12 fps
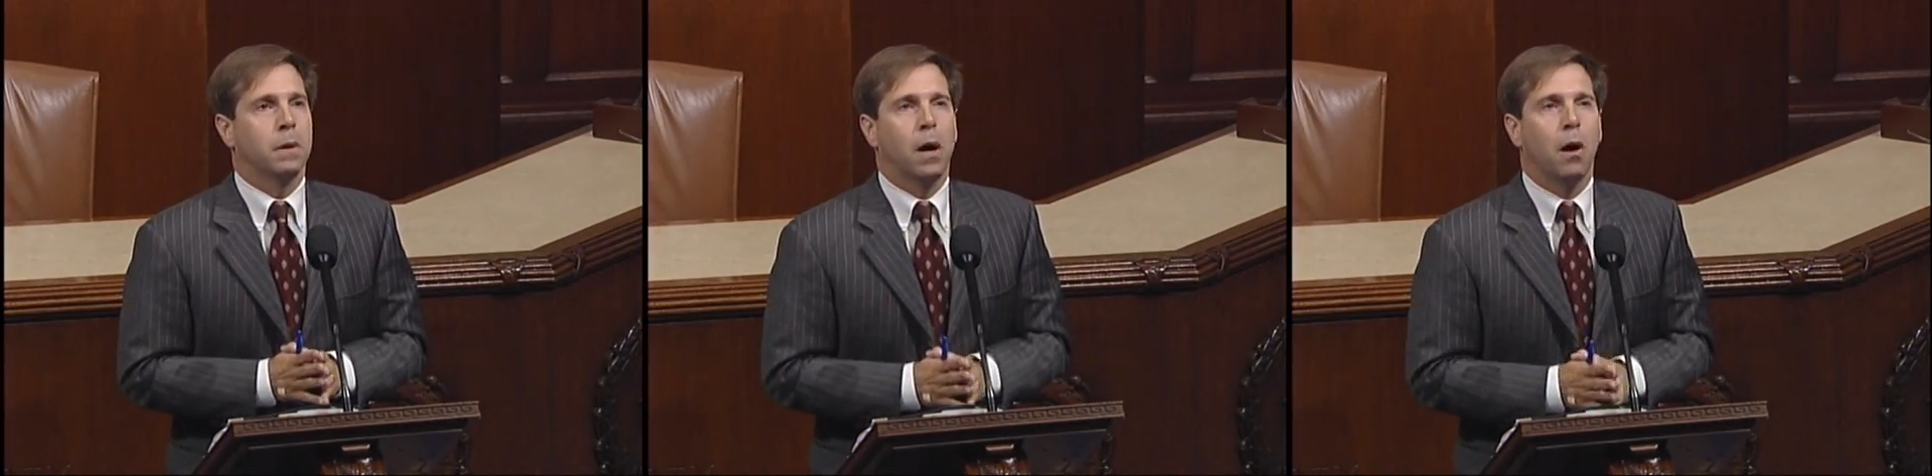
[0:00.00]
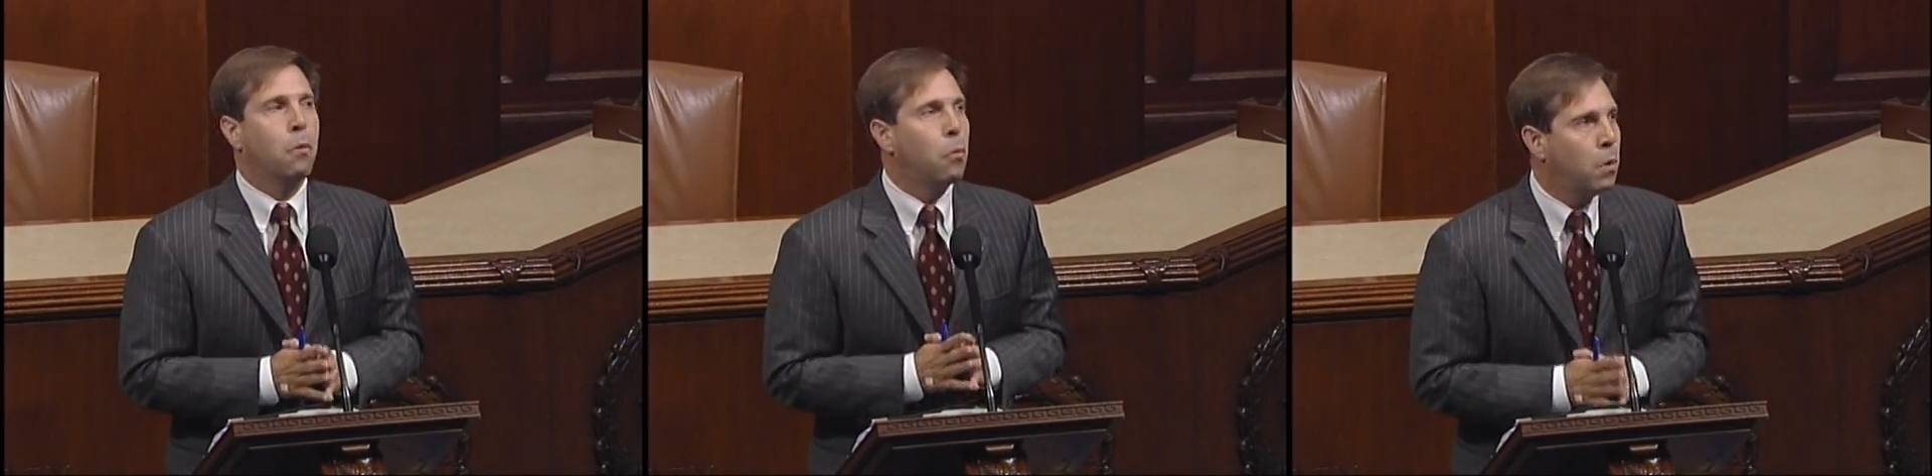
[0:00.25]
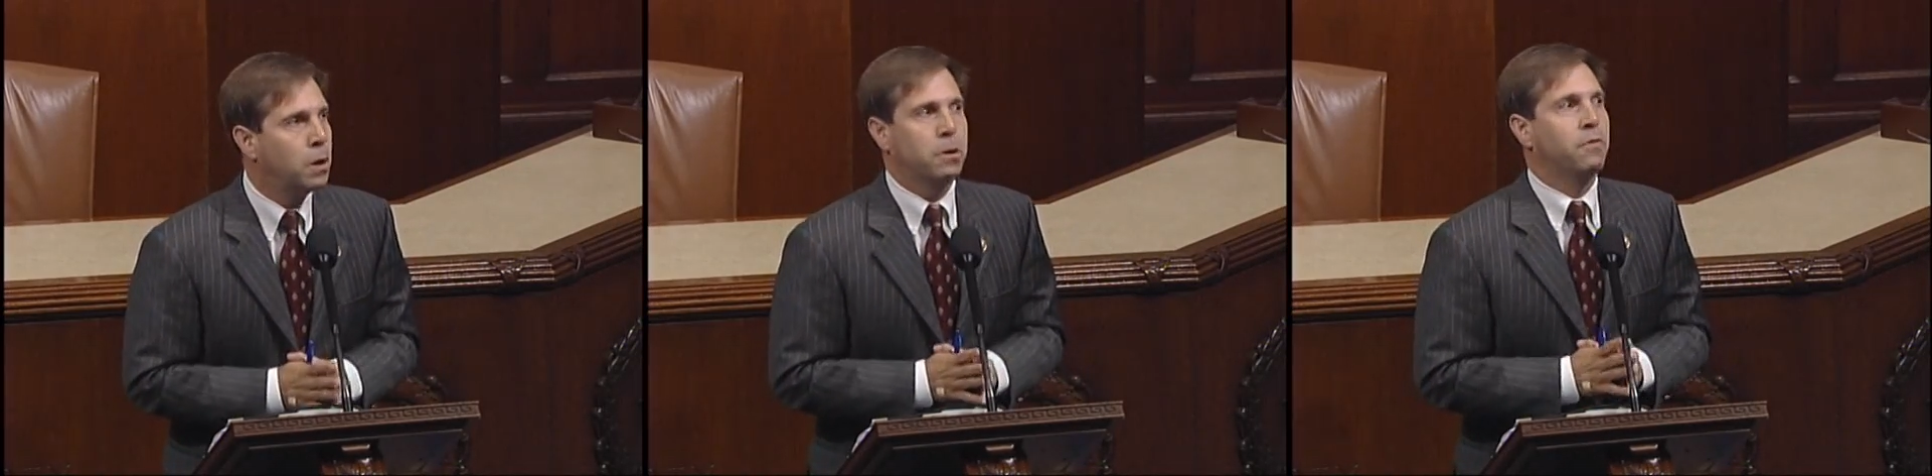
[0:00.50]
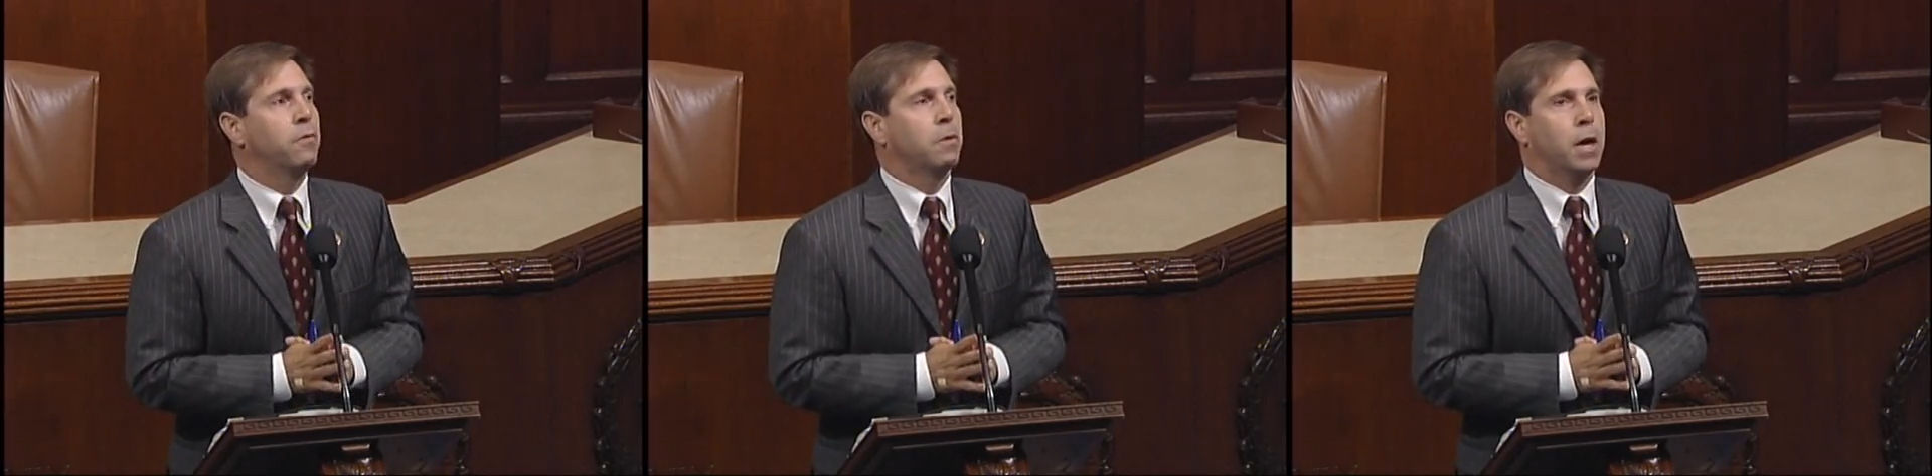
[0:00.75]
a
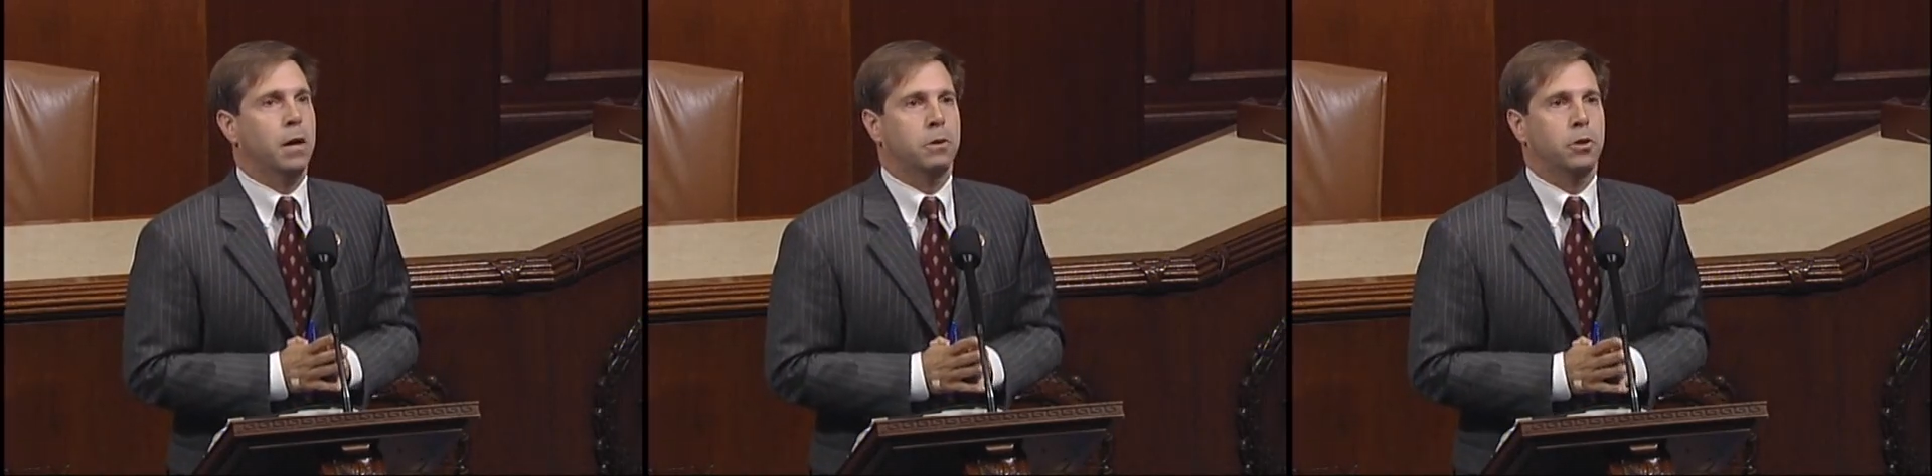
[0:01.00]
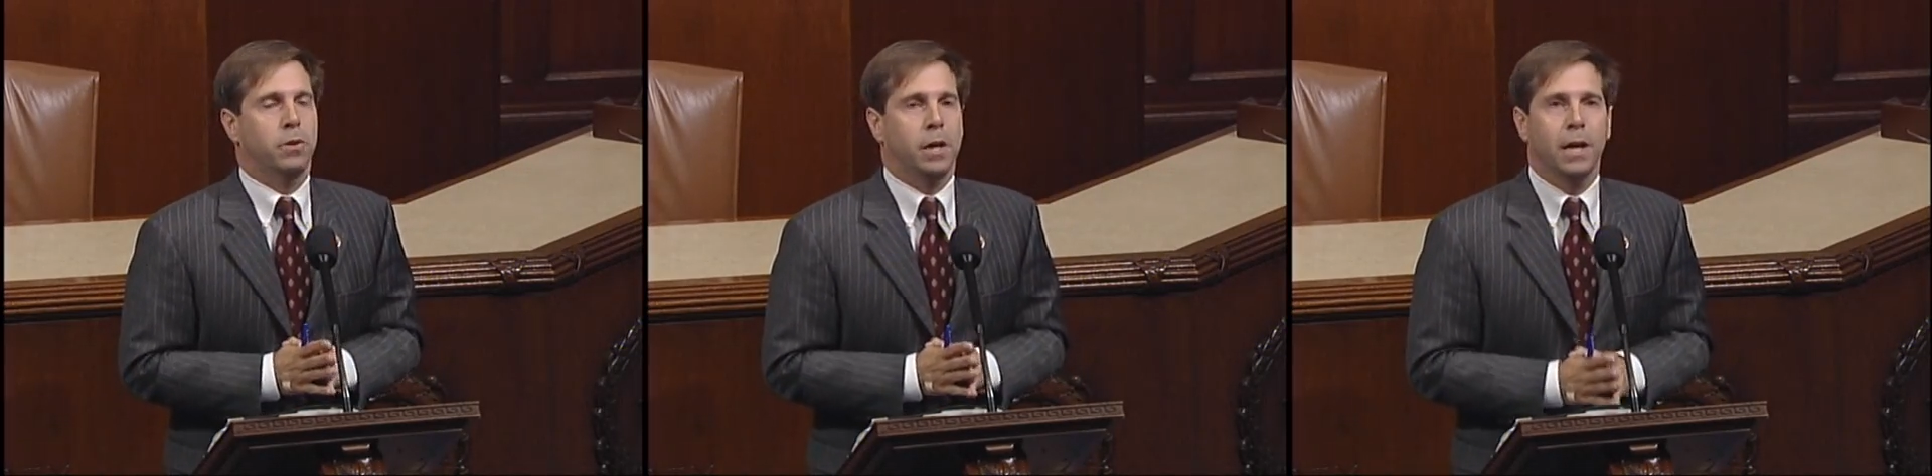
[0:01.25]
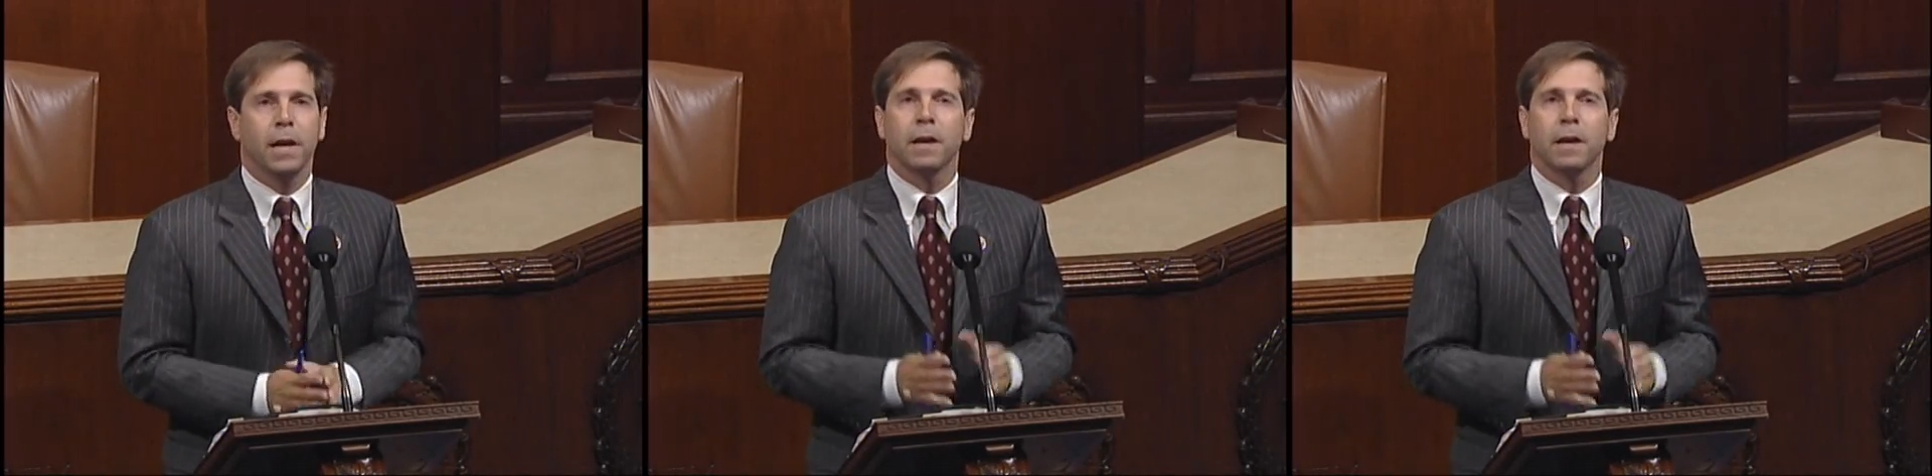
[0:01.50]
wonderful country.